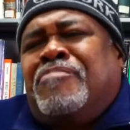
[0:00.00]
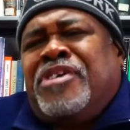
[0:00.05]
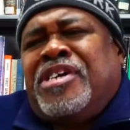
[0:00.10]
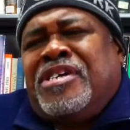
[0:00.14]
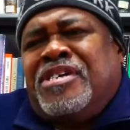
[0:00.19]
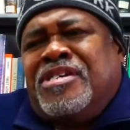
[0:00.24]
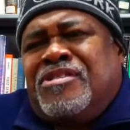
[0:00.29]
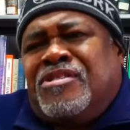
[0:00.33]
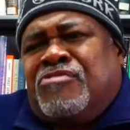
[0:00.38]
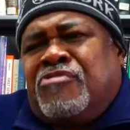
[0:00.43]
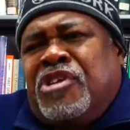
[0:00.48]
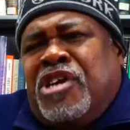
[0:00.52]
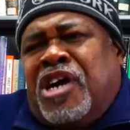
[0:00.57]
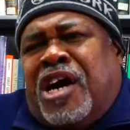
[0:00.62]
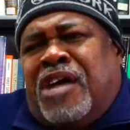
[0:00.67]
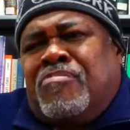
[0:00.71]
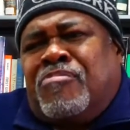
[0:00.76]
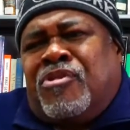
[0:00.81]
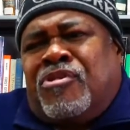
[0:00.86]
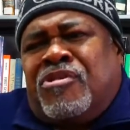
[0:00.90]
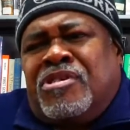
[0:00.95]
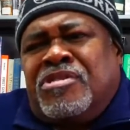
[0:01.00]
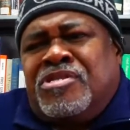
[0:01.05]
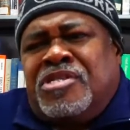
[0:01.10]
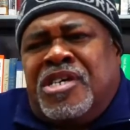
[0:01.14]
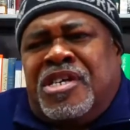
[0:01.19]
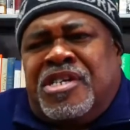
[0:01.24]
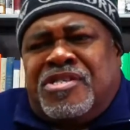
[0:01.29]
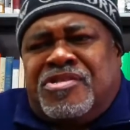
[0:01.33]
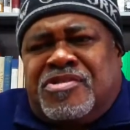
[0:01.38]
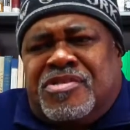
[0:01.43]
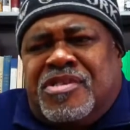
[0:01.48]
Three, three YB. oh, yeah. three
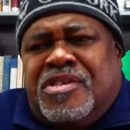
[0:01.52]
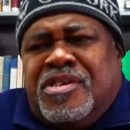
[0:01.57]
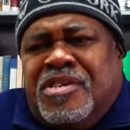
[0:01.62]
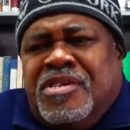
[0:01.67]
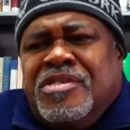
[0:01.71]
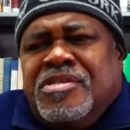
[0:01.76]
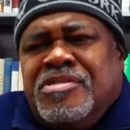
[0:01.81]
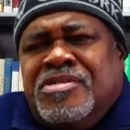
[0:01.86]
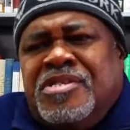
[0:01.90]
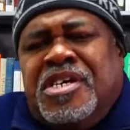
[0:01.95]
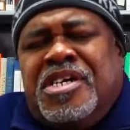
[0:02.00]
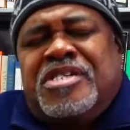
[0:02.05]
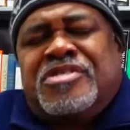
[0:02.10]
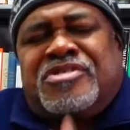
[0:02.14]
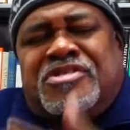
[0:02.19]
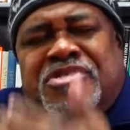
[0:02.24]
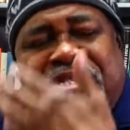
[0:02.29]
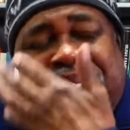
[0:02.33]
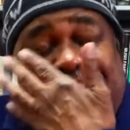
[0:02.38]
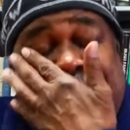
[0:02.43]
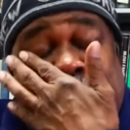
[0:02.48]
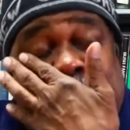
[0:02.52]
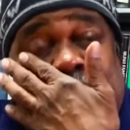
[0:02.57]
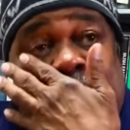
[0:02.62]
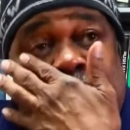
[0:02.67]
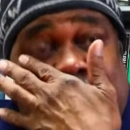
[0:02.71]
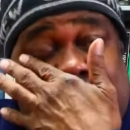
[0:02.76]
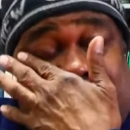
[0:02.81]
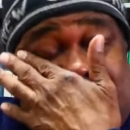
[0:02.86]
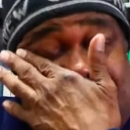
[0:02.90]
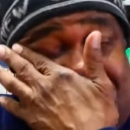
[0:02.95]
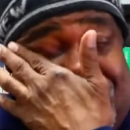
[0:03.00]
yeah. Yeah, yeah, Stim and T
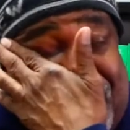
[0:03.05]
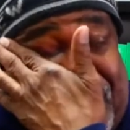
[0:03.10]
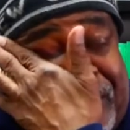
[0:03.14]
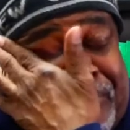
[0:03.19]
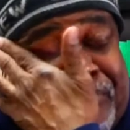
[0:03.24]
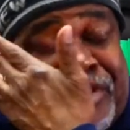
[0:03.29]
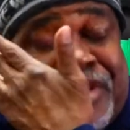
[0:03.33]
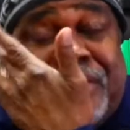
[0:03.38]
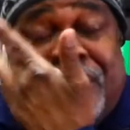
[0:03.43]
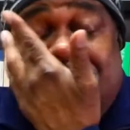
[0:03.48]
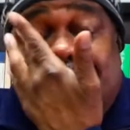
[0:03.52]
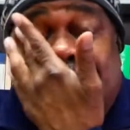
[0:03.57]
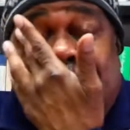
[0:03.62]
was three YB.